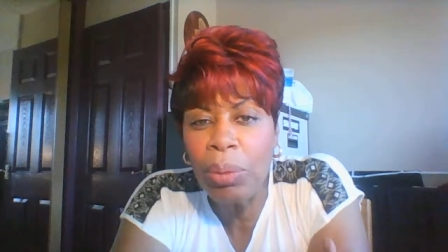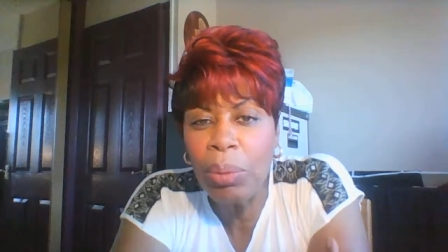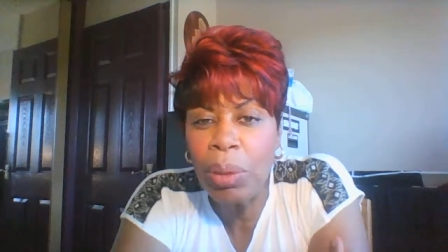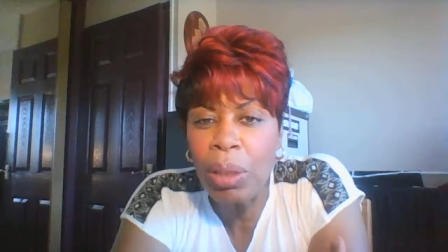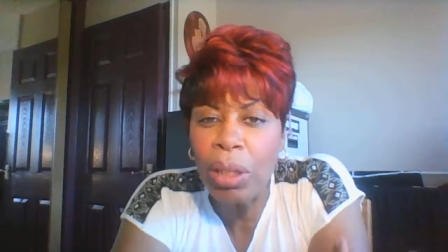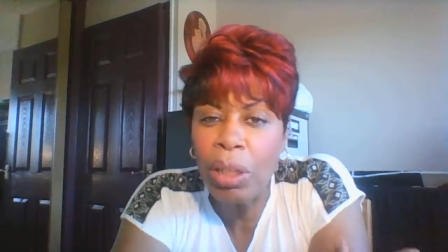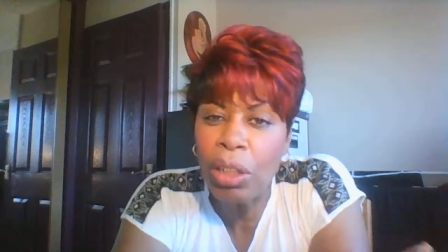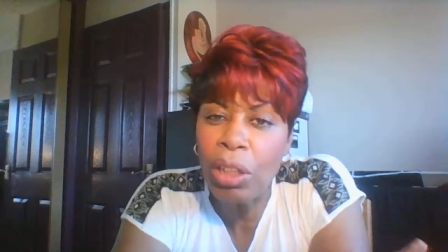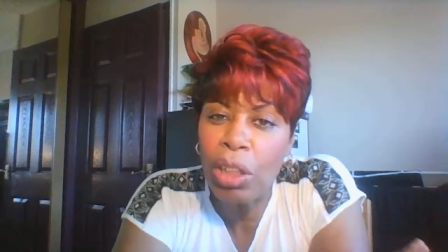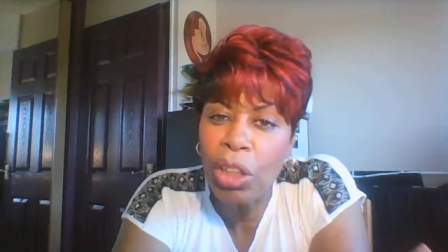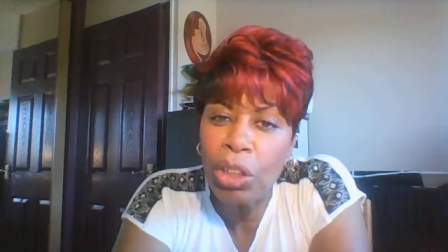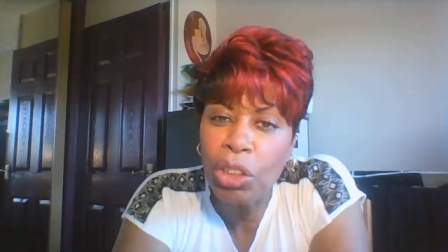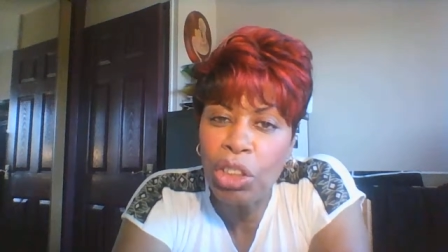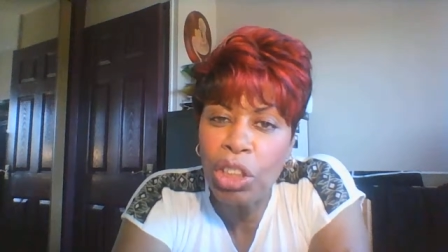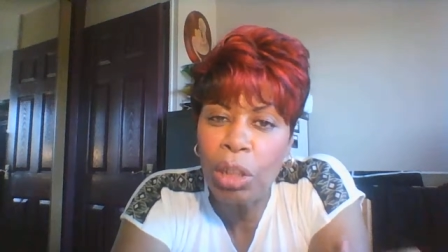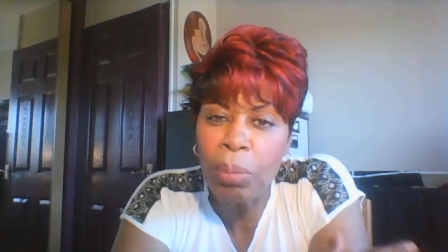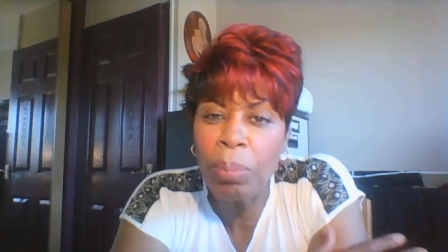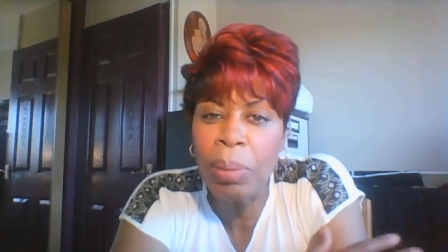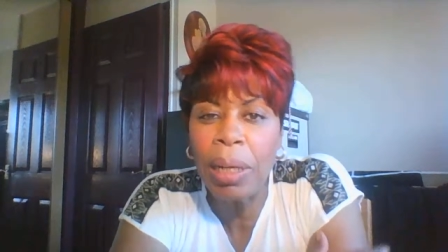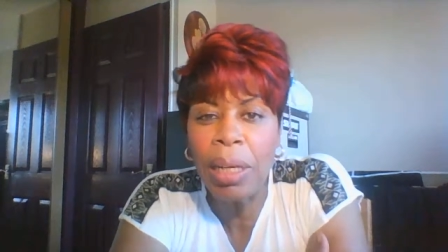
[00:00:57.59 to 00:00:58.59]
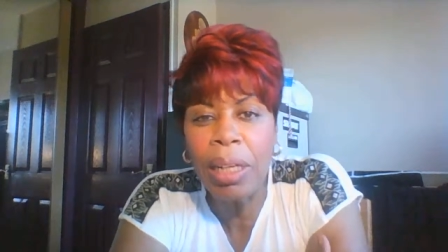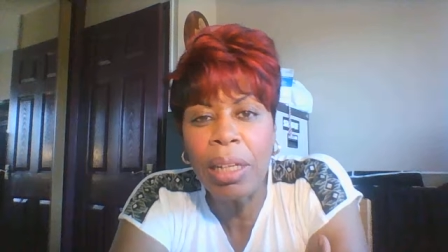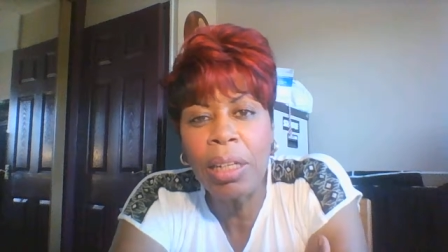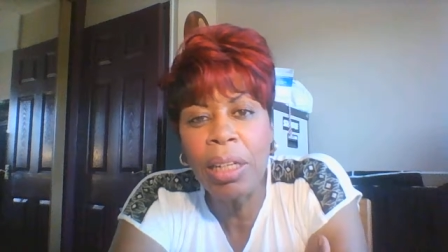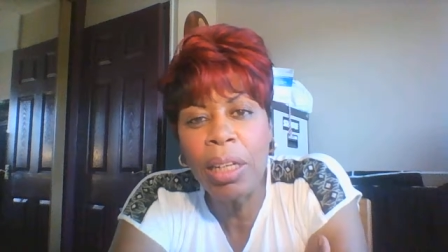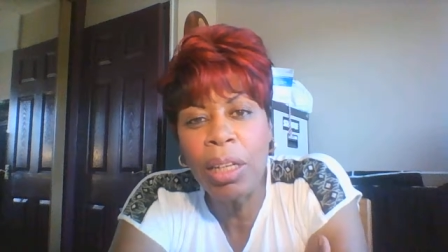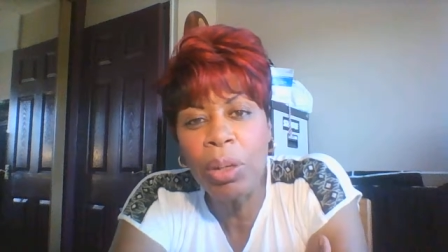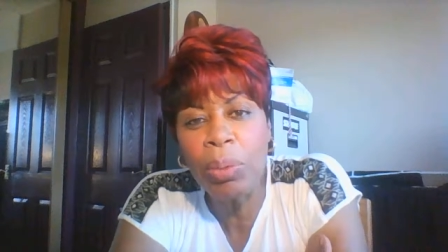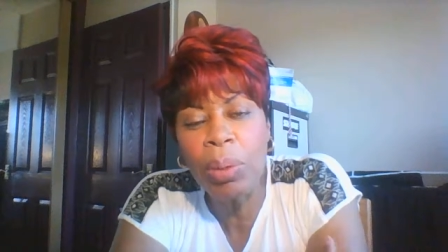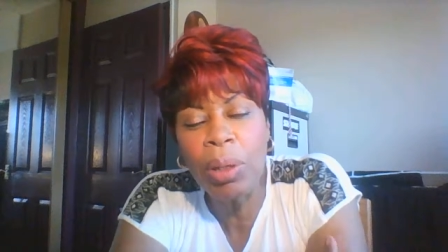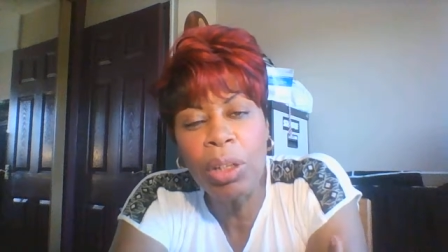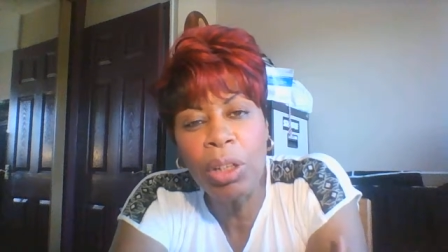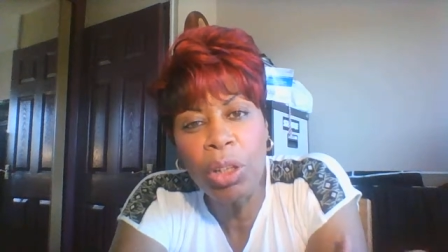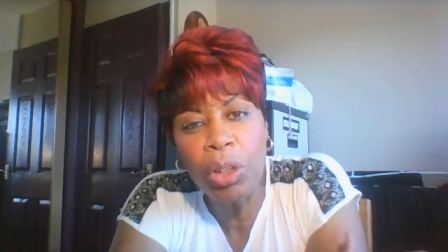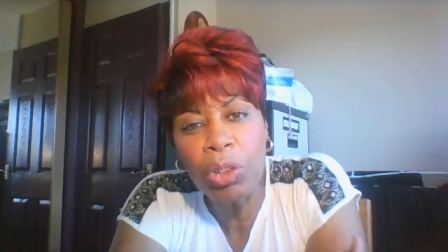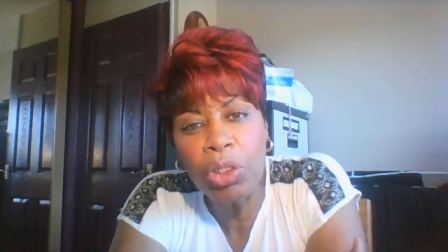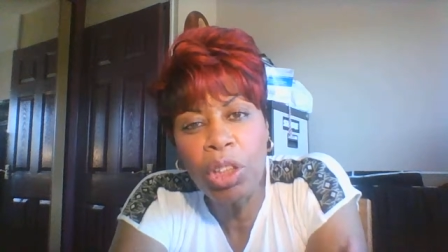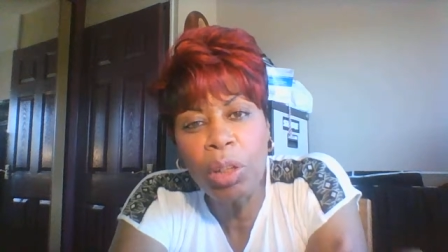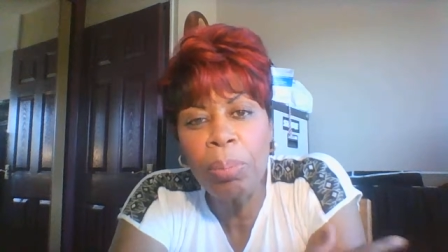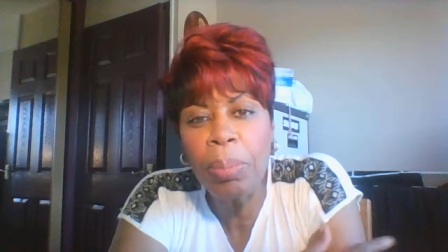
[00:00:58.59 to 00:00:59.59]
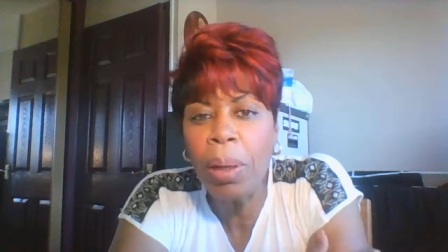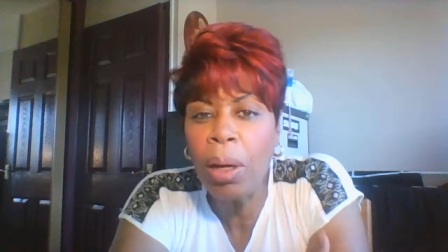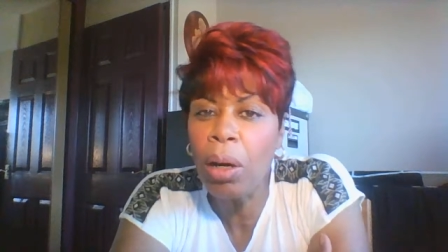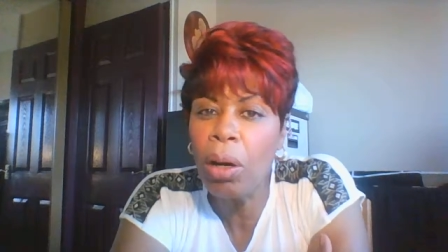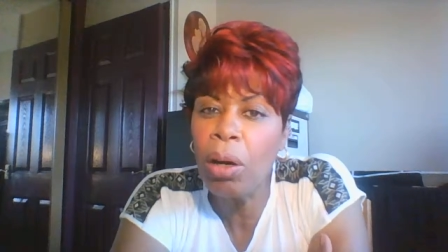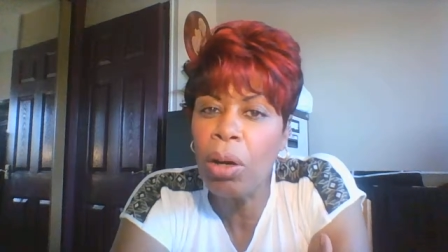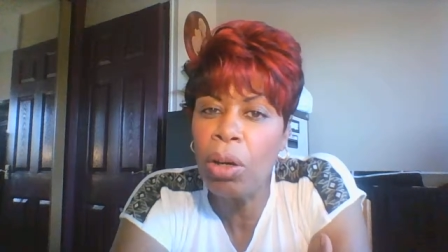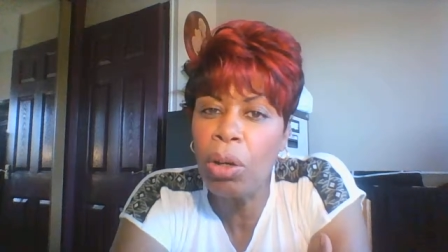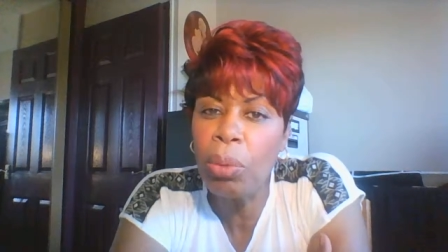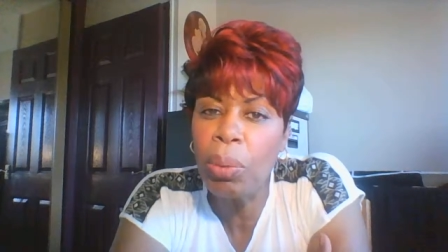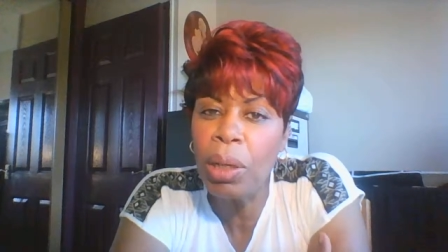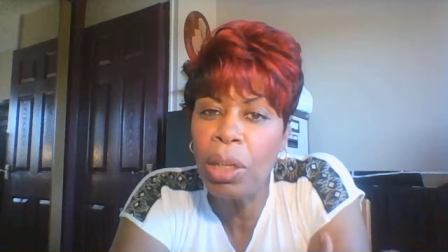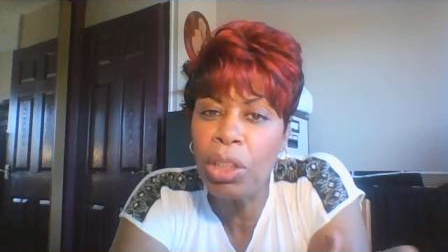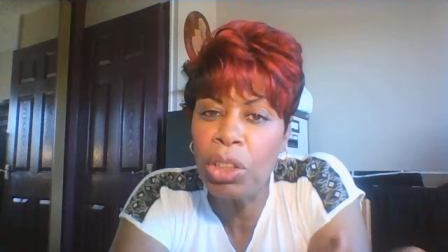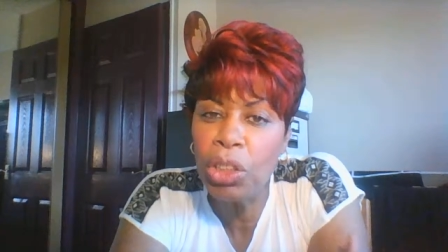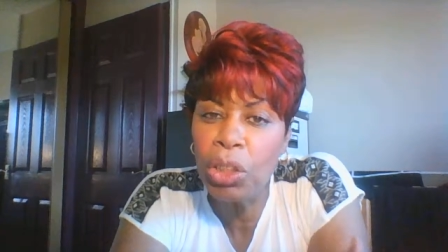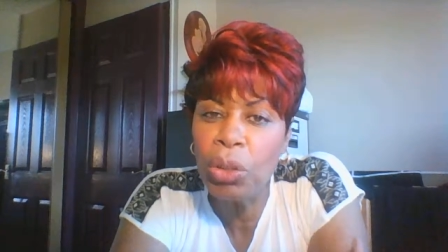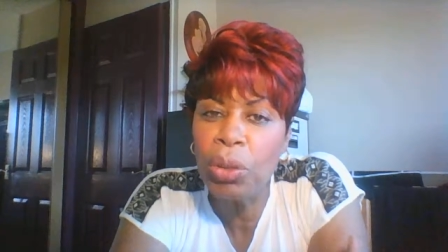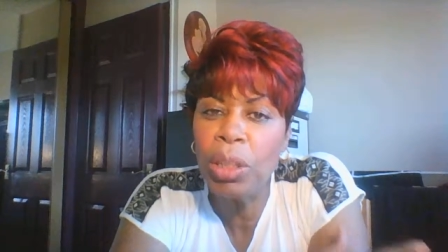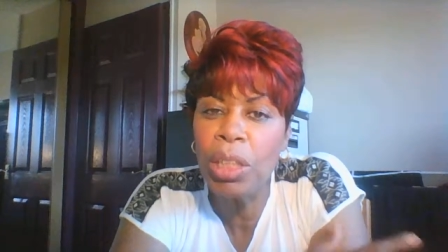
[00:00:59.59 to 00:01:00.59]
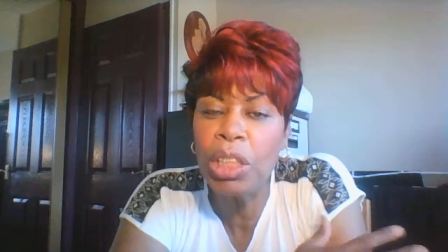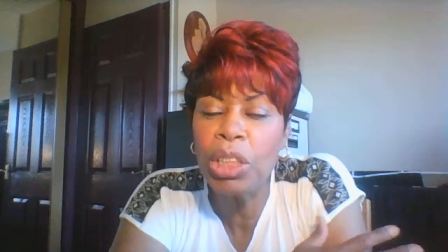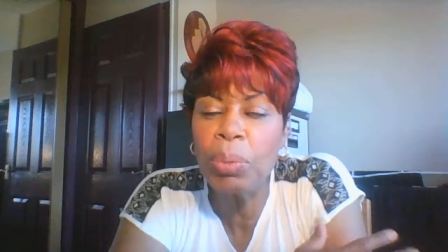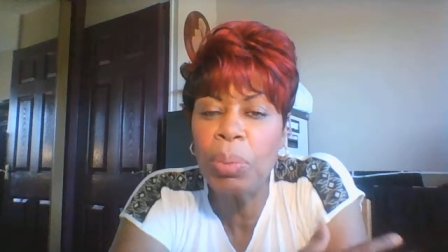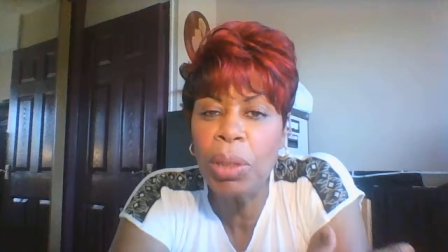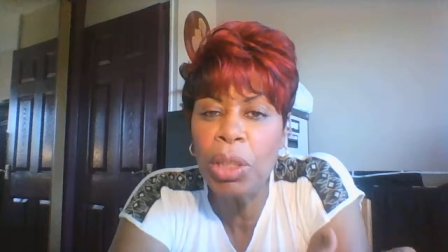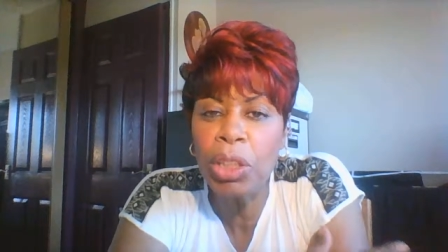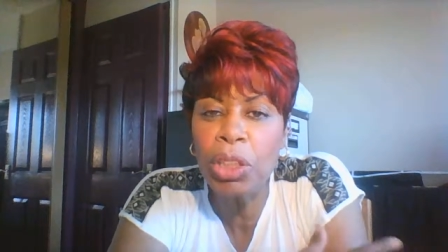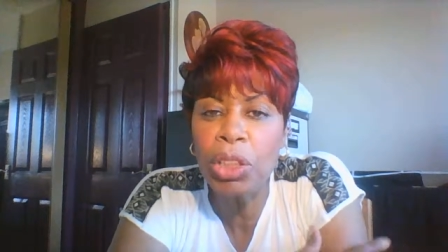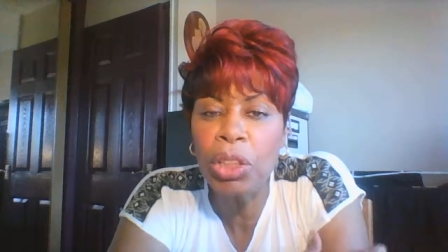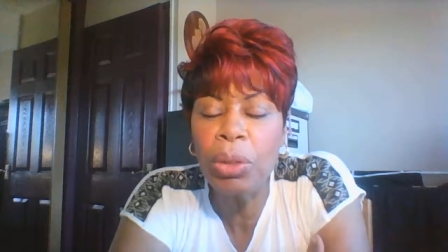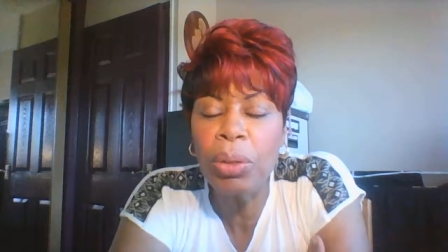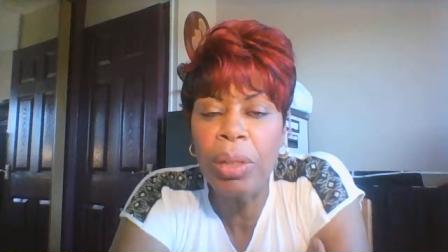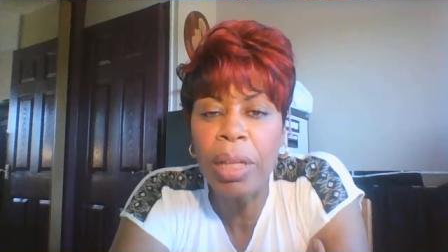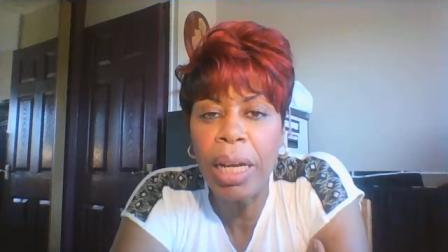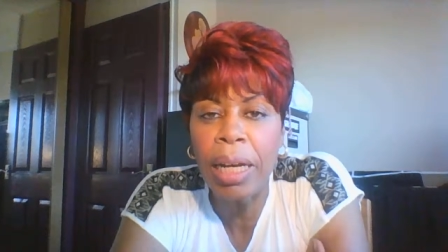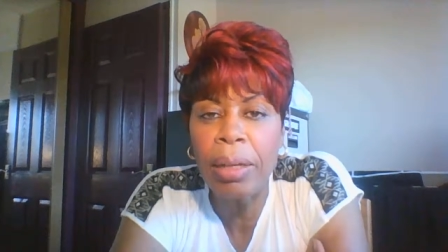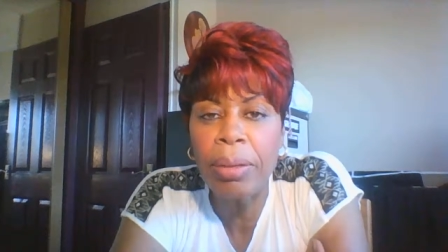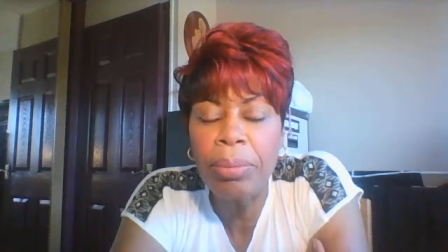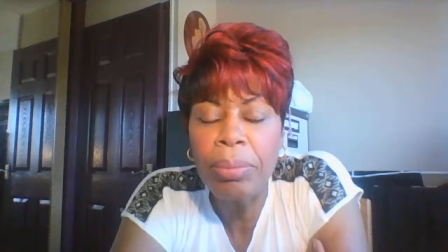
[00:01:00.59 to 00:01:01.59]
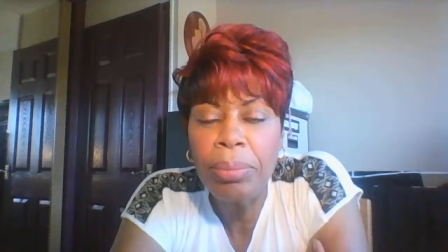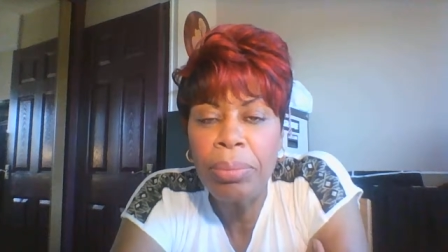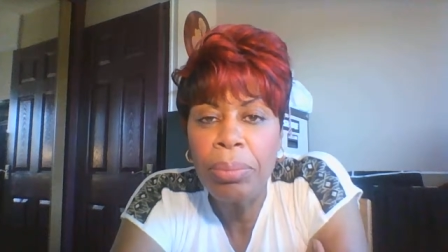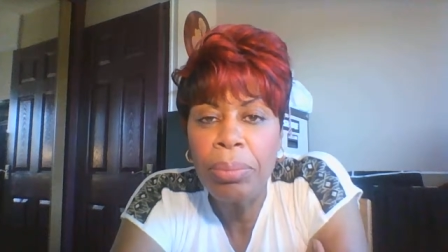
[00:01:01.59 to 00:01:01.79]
We can go to the picnic. We can go to the park. We can do this. We can do that.